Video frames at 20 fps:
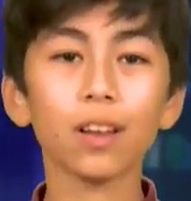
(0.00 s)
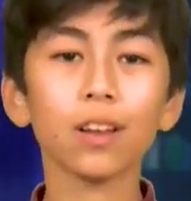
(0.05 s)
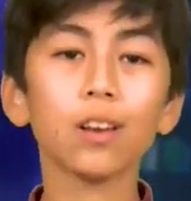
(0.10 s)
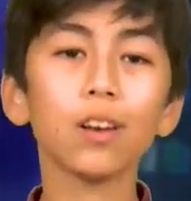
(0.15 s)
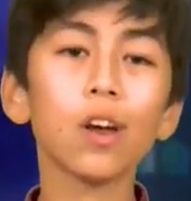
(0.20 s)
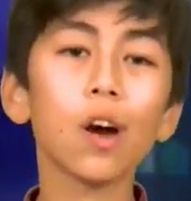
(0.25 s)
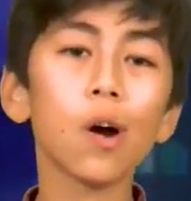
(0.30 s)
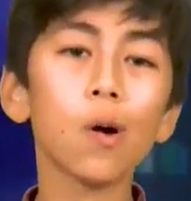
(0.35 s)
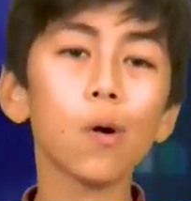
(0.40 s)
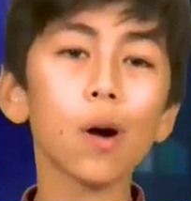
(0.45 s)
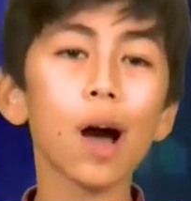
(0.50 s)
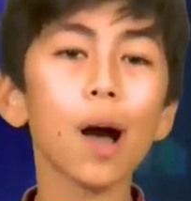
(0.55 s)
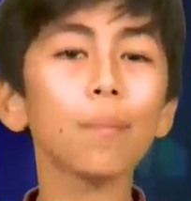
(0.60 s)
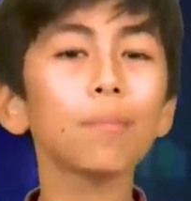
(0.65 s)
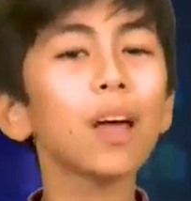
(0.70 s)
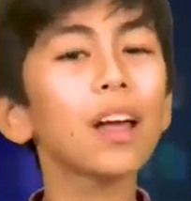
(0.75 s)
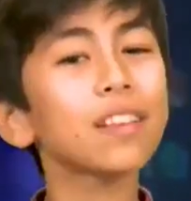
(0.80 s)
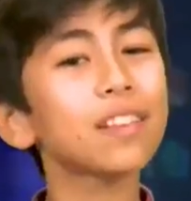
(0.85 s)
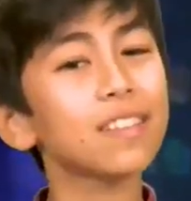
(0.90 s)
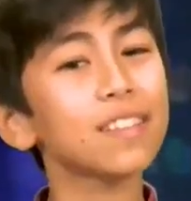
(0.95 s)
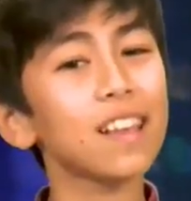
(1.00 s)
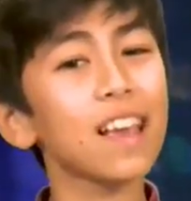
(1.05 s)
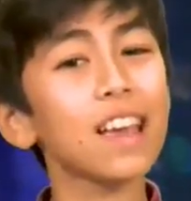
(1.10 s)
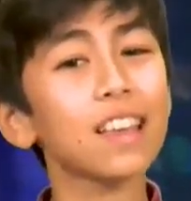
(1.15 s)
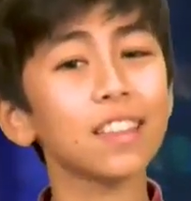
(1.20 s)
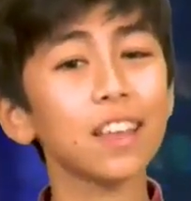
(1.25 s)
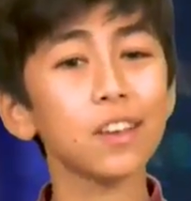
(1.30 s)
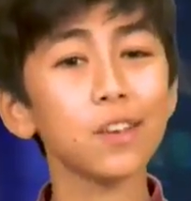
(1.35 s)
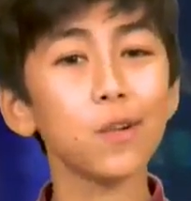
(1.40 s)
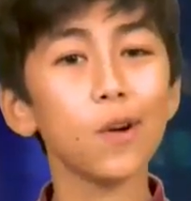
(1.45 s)
No, I'm not saying
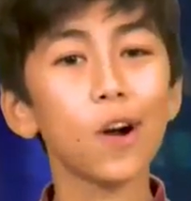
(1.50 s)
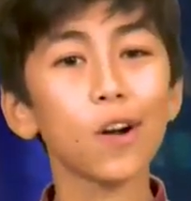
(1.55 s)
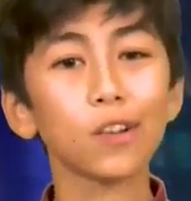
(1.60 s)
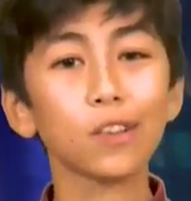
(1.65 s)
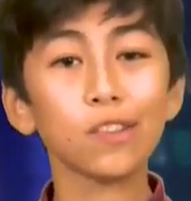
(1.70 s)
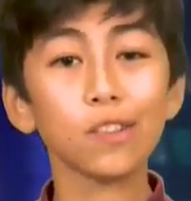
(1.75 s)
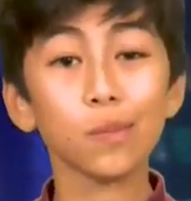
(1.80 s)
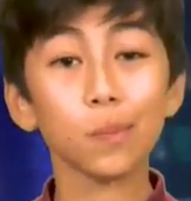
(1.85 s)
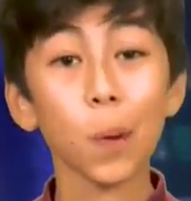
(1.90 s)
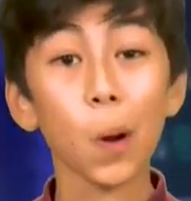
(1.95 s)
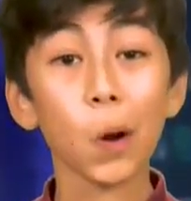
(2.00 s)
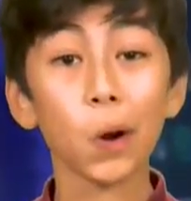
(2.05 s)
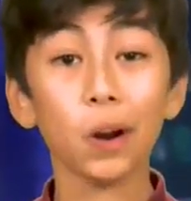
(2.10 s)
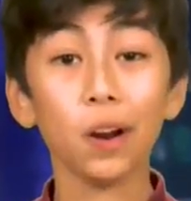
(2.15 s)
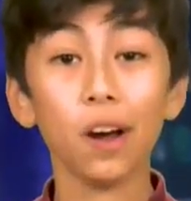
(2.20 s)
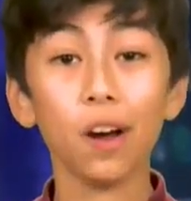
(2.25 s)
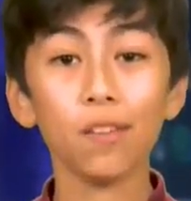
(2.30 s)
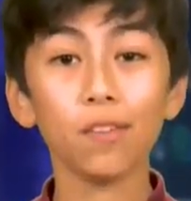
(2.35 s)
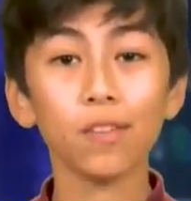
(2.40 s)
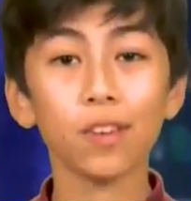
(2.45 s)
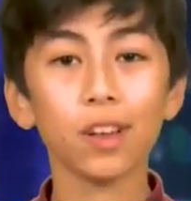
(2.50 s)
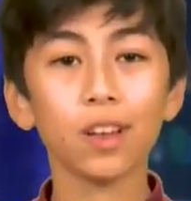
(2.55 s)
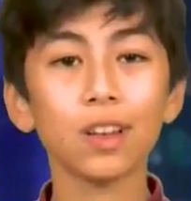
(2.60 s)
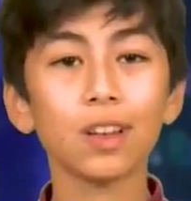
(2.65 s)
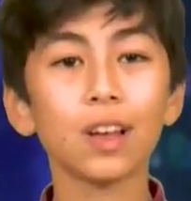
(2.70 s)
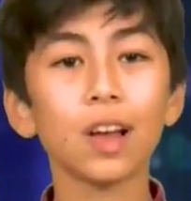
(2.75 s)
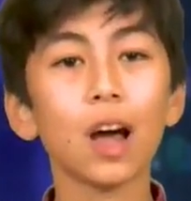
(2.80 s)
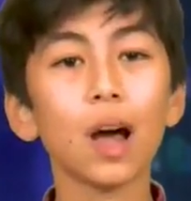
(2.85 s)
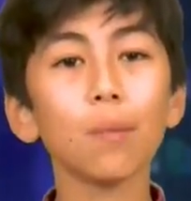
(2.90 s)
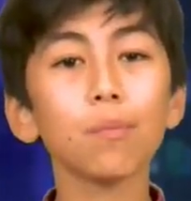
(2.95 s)
that you aren't smart enough.
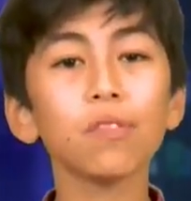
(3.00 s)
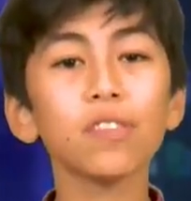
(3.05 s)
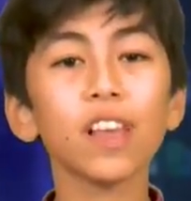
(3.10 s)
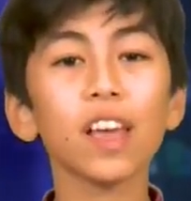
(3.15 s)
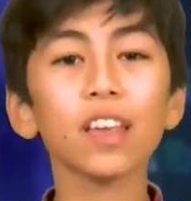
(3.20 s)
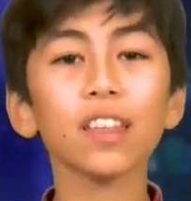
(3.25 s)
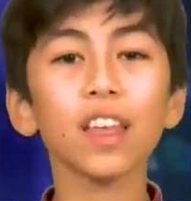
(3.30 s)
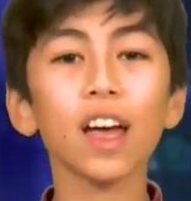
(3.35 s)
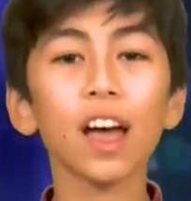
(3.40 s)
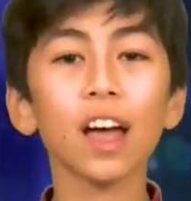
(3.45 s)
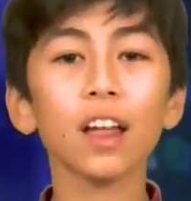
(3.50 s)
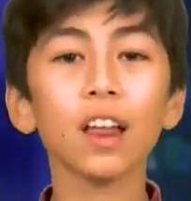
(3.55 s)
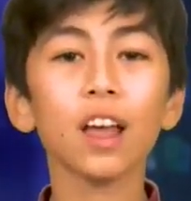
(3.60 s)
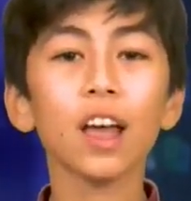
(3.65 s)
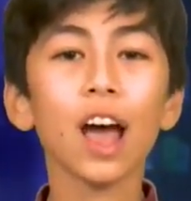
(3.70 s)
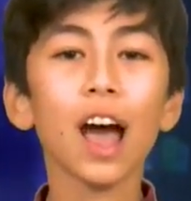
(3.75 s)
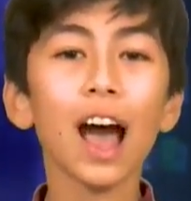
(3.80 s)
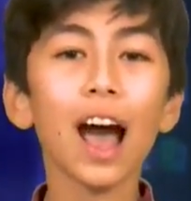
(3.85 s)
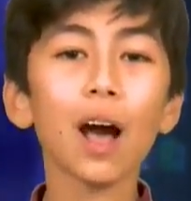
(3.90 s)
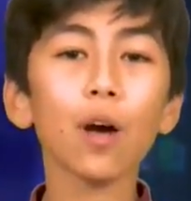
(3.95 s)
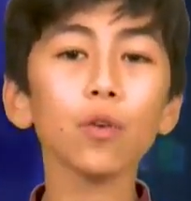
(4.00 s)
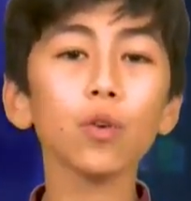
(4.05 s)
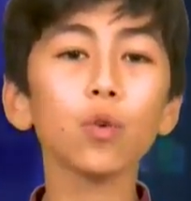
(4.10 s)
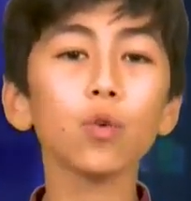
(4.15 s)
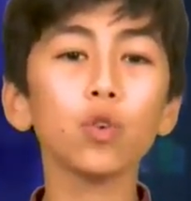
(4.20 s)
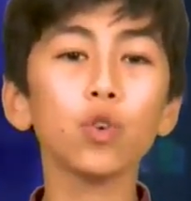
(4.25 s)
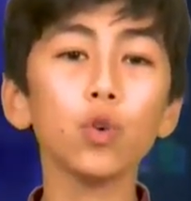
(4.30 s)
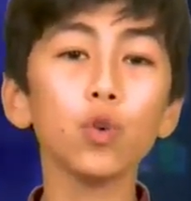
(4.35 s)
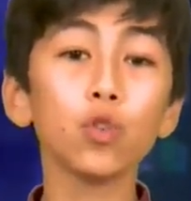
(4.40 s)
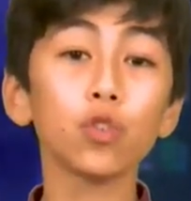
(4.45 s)
I'm saying that how you
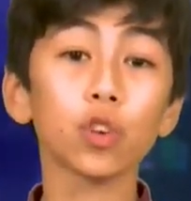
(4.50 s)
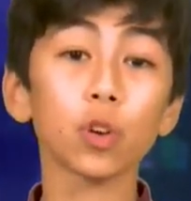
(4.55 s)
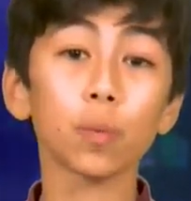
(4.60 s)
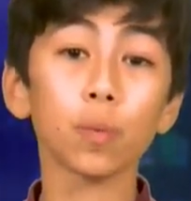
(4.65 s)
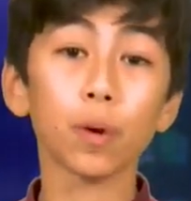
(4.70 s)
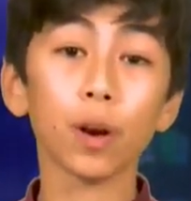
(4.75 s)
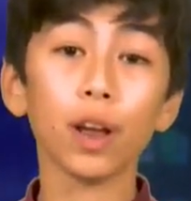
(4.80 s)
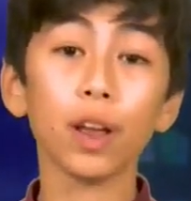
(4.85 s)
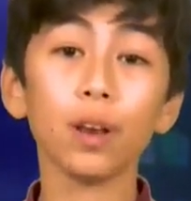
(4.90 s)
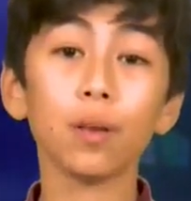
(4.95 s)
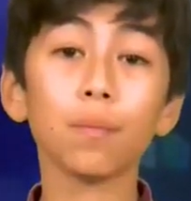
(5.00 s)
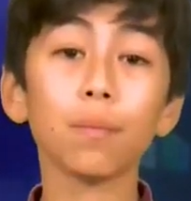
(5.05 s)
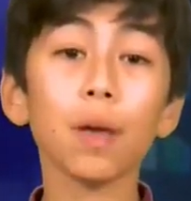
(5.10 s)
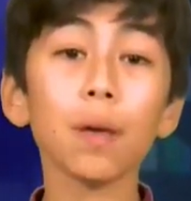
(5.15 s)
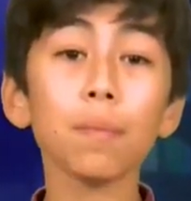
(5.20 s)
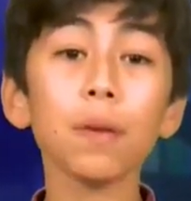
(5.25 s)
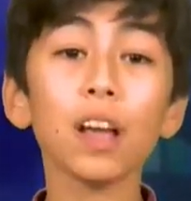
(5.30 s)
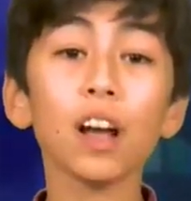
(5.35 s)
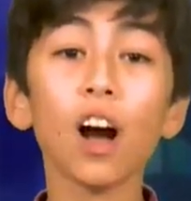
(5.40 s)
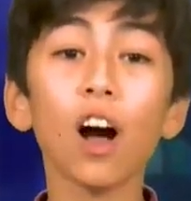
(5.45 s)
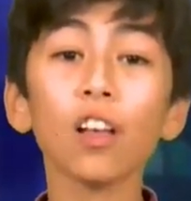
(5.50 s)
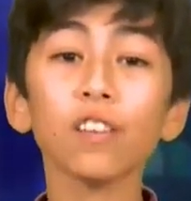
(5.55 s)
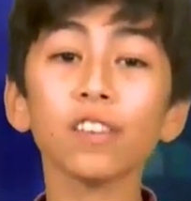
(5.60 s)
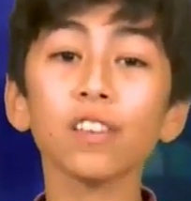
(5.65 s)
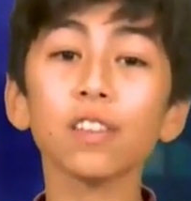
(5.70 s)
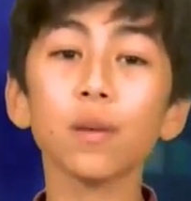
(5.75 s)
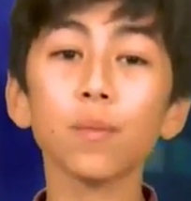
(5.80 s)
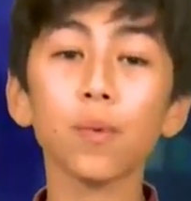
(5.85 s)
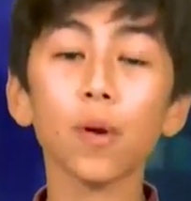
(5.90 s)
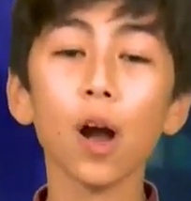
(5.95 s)
use your brain may be
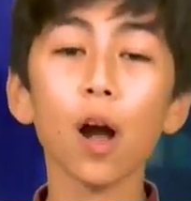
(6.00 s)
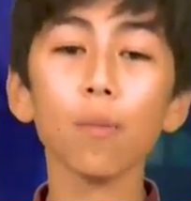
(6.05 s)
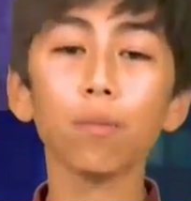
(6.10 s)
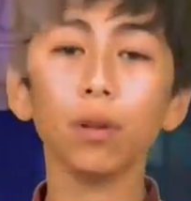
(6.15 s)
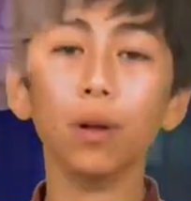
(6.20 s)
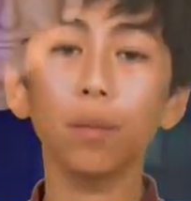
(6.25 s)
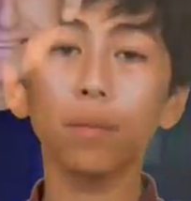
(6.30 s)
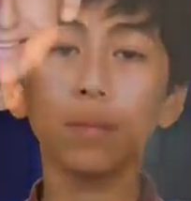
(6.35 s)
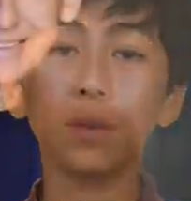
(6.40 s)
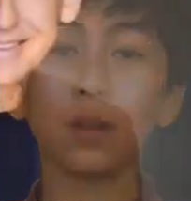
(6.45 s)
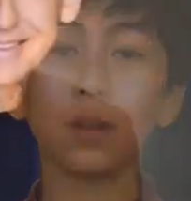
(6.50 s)
causing the problem.